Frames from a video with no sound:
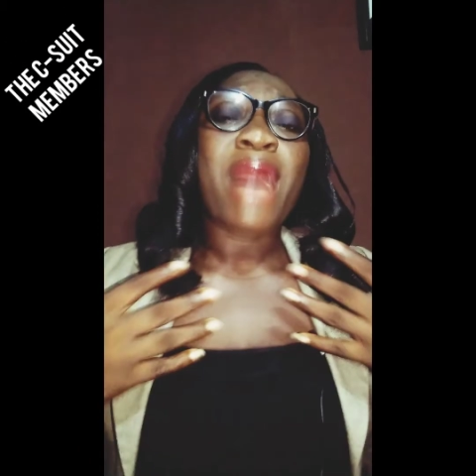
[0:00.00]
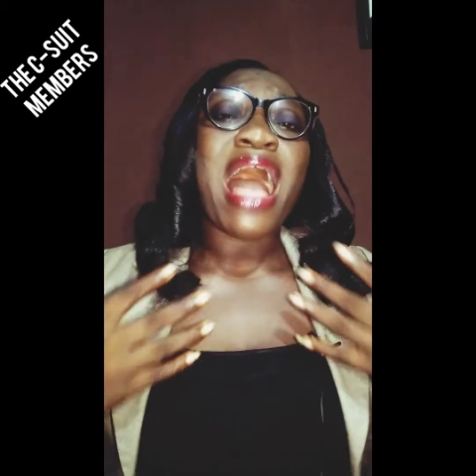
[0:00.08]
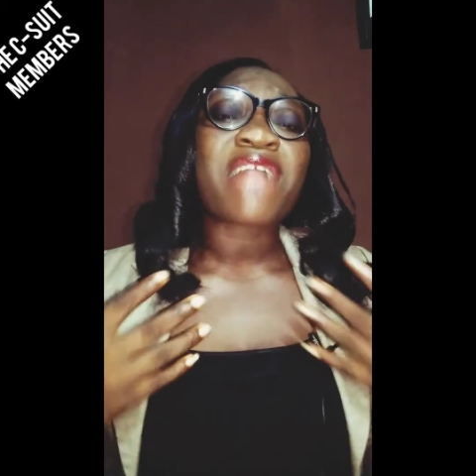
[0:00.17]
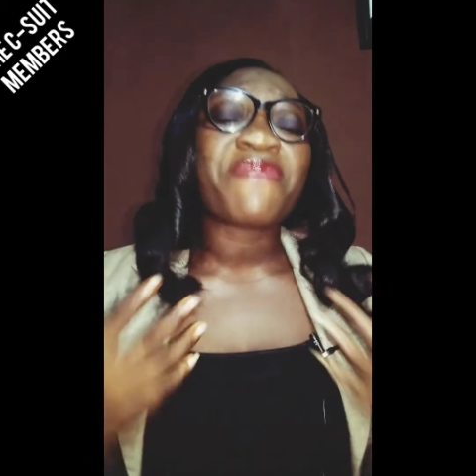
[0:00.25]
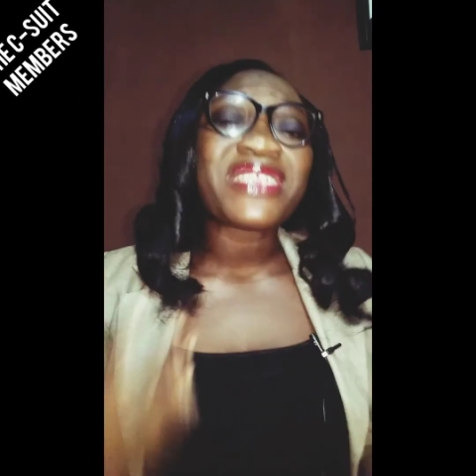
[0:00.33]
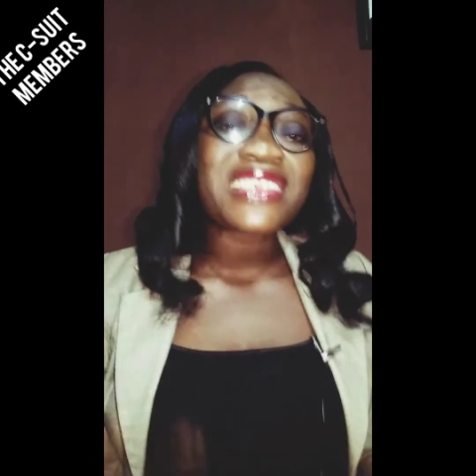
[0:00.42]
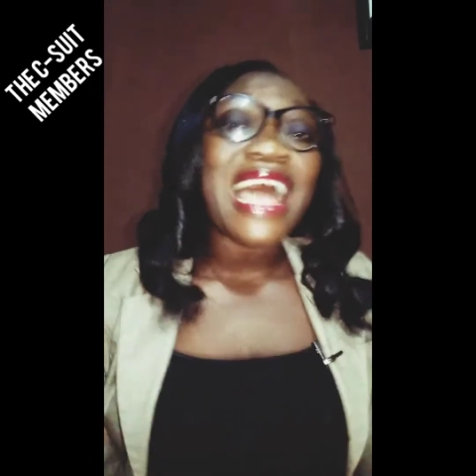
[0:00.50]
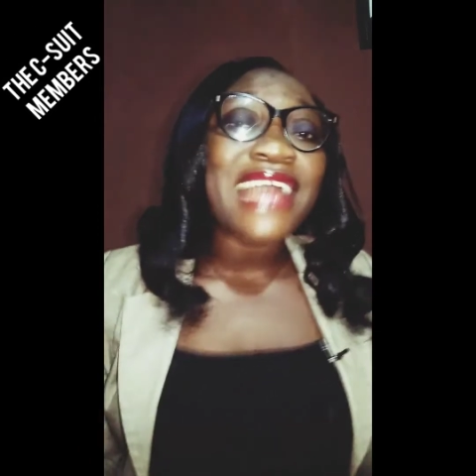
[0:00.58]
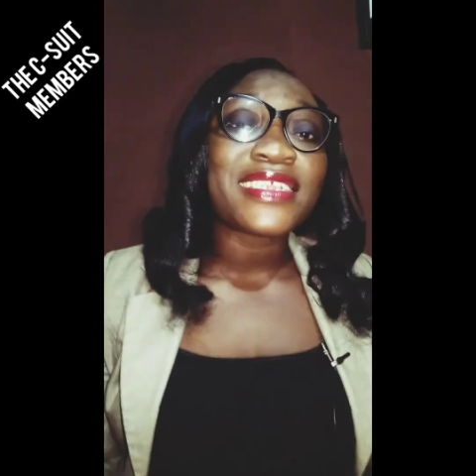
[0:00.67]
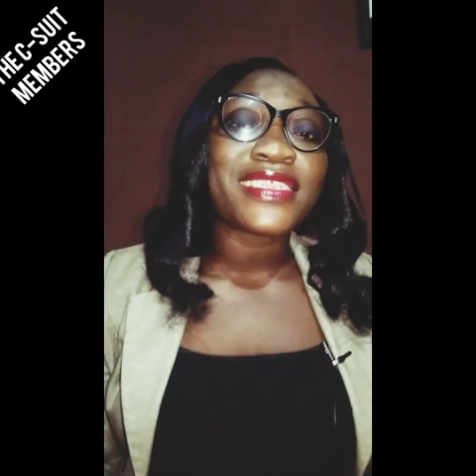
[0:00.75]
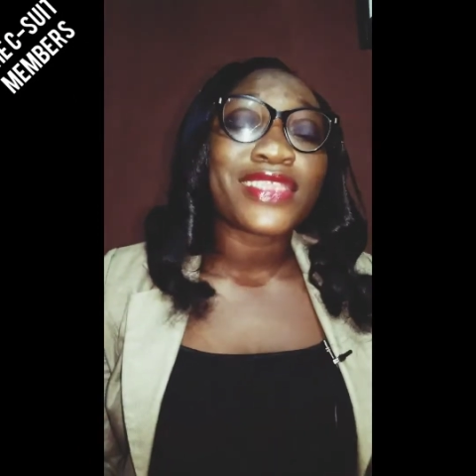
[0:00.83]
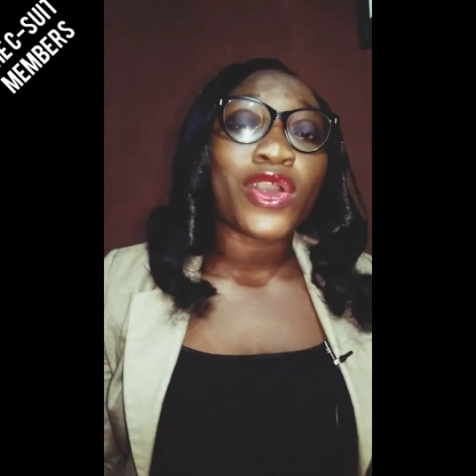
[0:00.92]

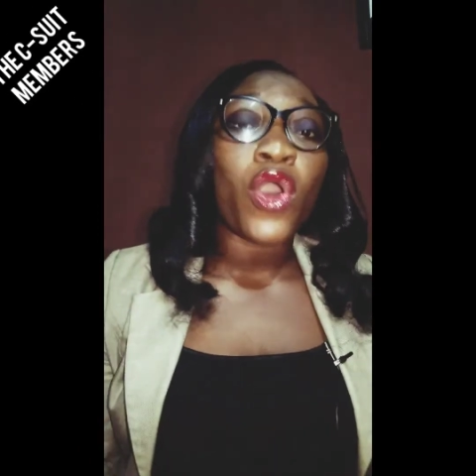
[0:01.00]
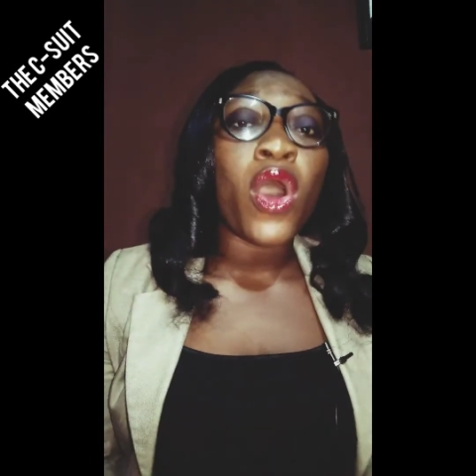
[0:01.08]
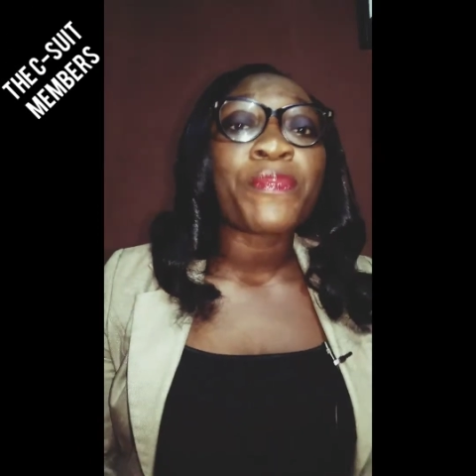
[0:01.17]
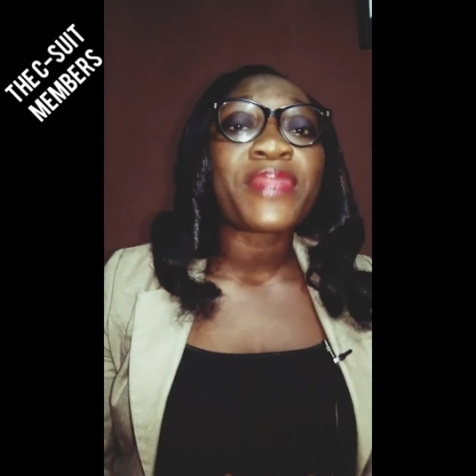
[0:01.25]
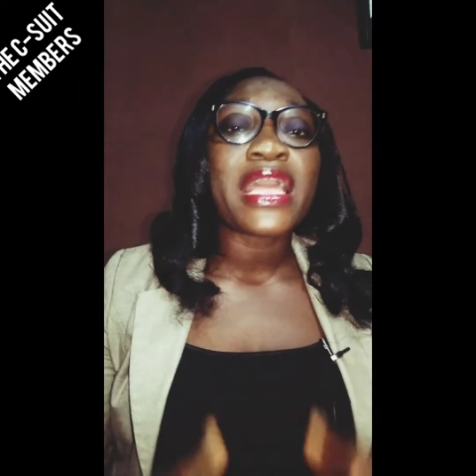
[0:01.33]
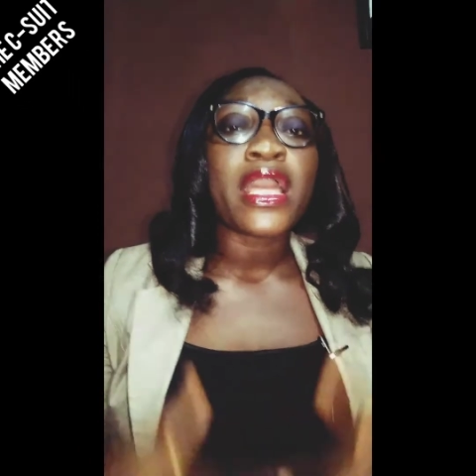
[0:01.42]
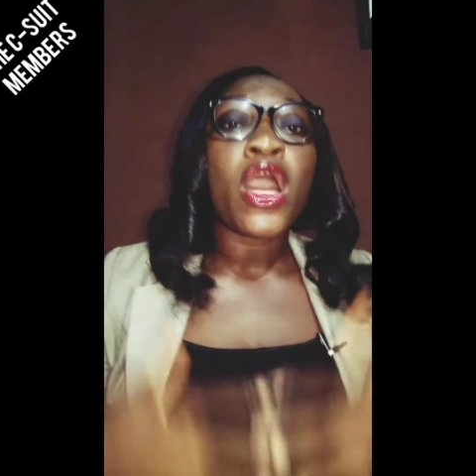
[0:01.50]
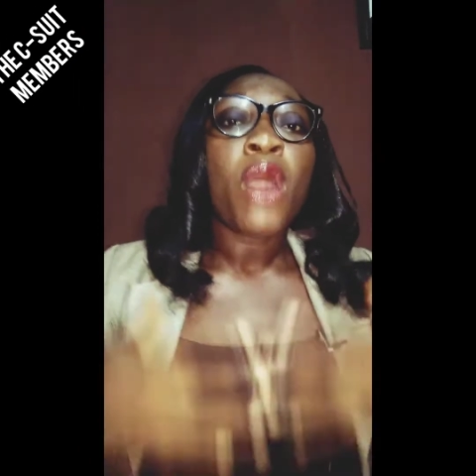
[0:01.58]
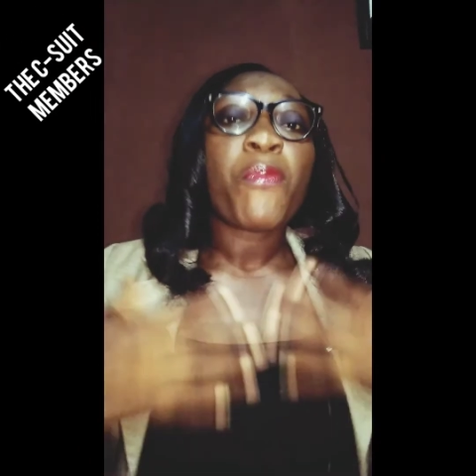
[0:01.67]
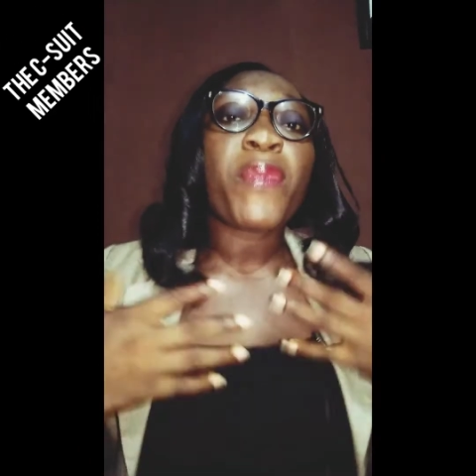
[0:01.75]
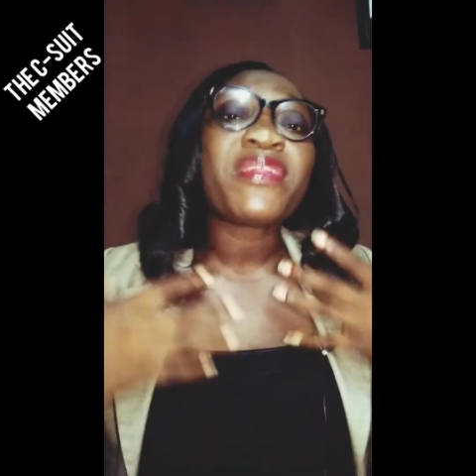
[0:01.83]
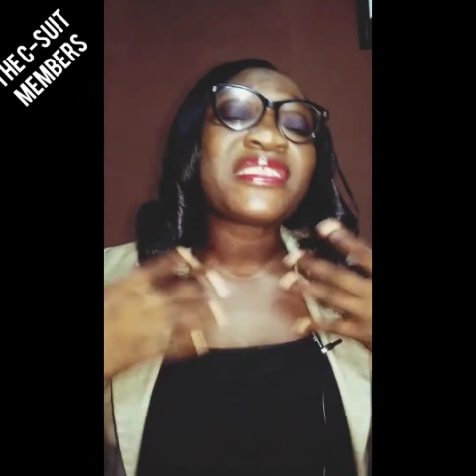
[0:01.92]
advertising the company,
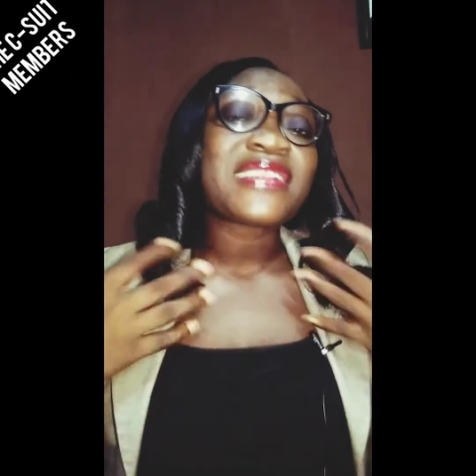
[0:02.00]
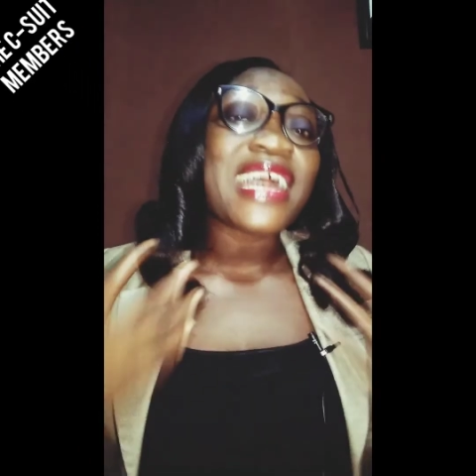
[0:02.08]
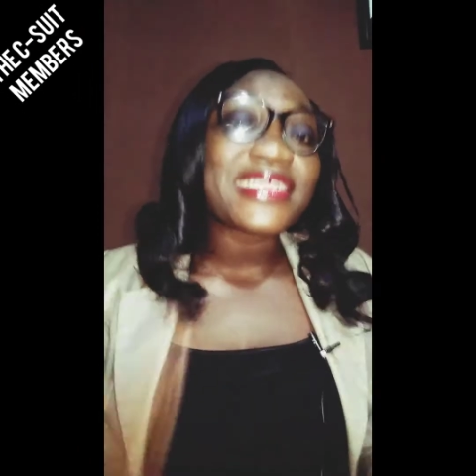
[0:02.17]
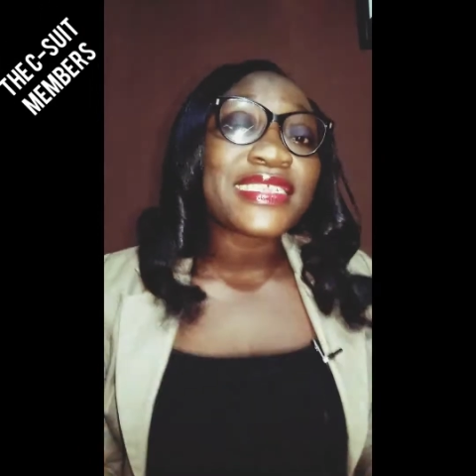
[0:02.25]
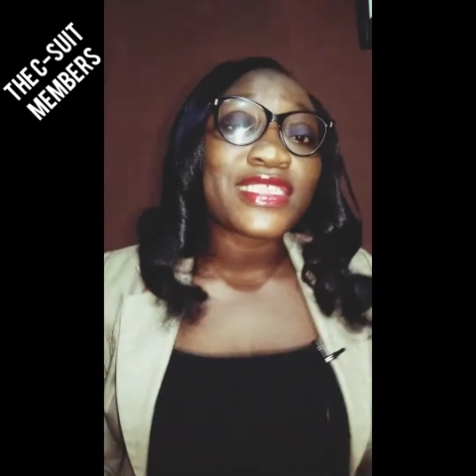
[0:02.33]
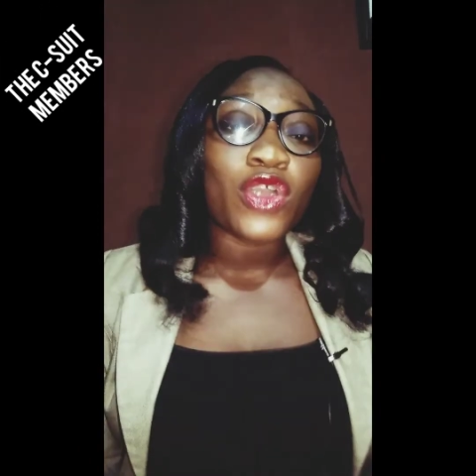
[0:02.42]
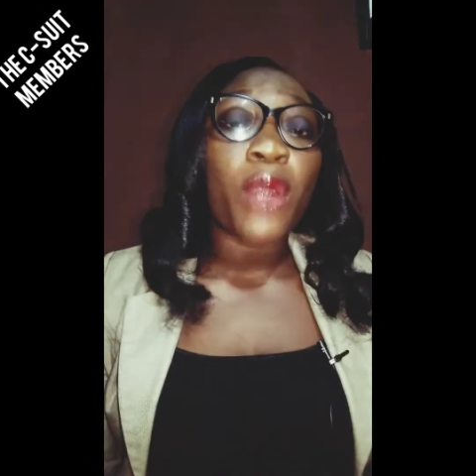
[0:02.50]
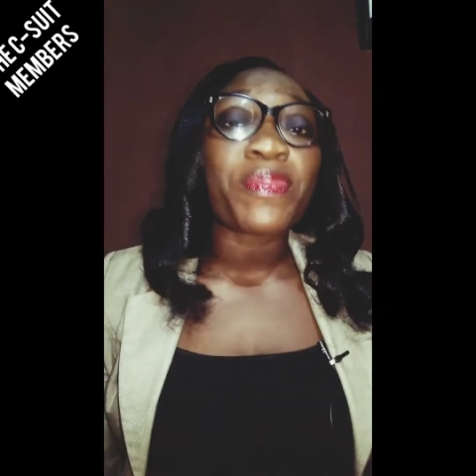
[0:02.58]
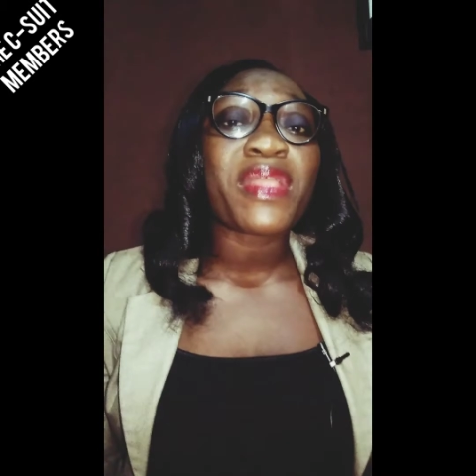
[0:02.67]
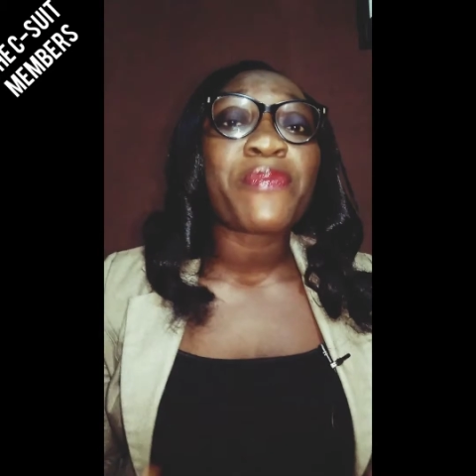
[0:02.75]
publicizing the company,